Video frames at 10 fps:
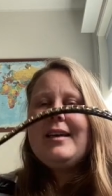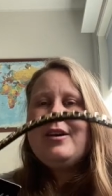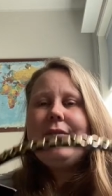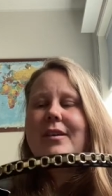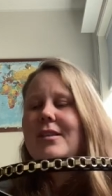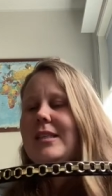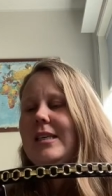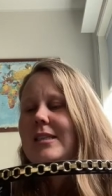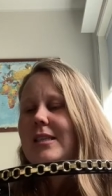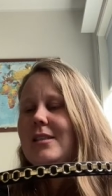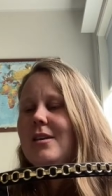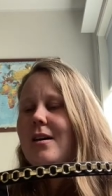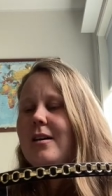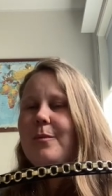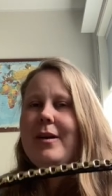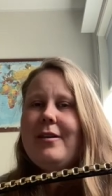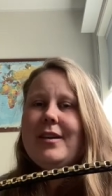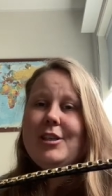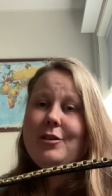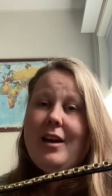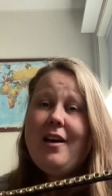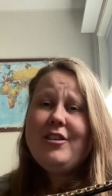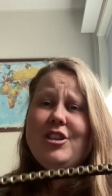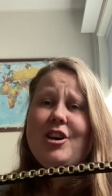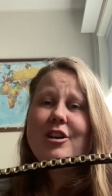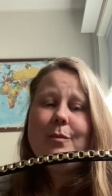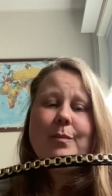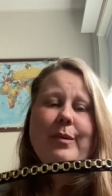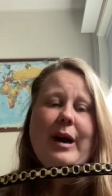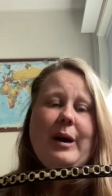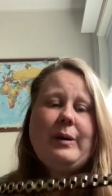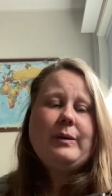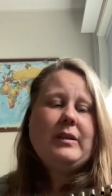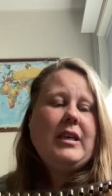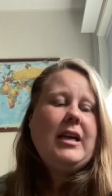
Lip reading: which is in dark brown. I don't have a dark brown